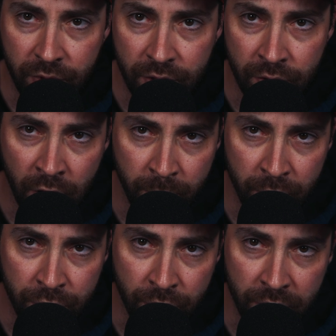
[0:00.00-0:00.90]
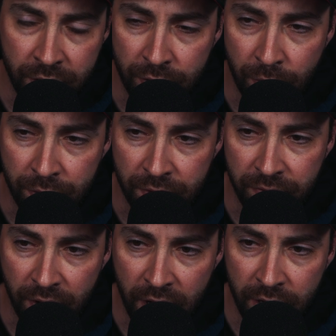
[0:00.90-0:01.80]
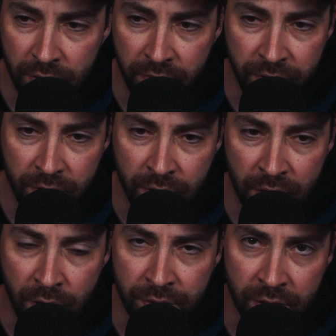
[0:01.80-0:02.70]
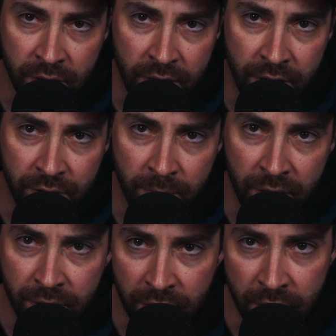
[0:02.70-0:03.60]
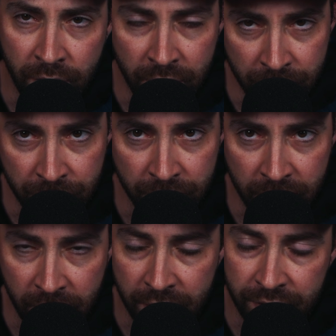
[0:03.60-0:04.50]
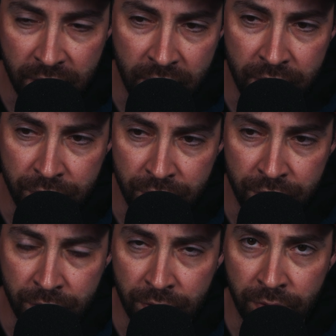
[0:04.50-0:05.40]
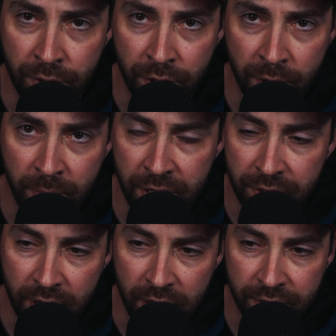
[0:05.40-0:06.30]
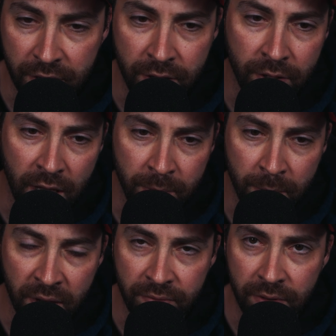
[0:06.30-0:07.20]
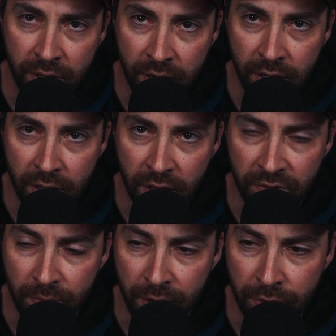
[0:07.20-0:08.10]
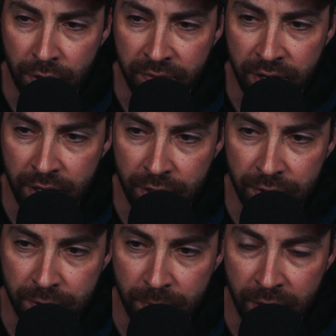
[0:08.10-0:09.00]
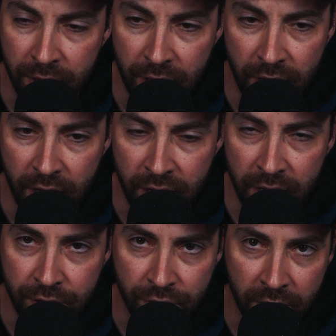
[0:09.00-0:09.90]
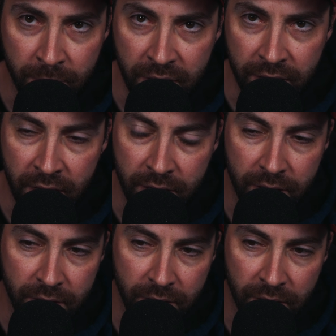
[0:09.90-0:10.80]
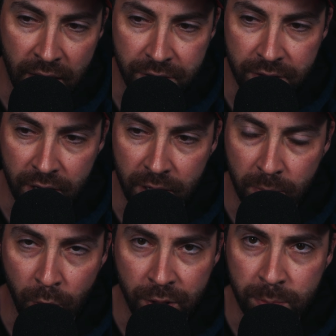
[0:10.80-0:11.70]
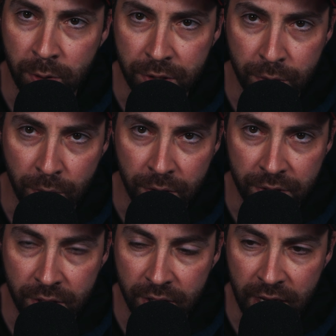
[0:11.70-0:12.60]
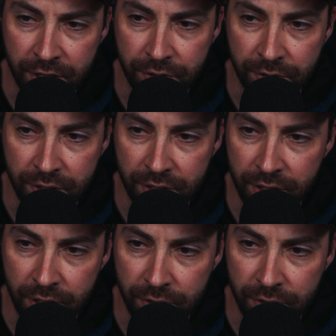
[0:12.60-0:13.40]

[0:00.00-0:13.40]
So I hope you enjoyed this Course of Fire review. I know it's a little later in the month, and I know I usually, like I said, I usually shoot the Ruger in base class, and I know a lot of people have love for my Ruger videos, but again, trying to make that last points push towards nationals this year.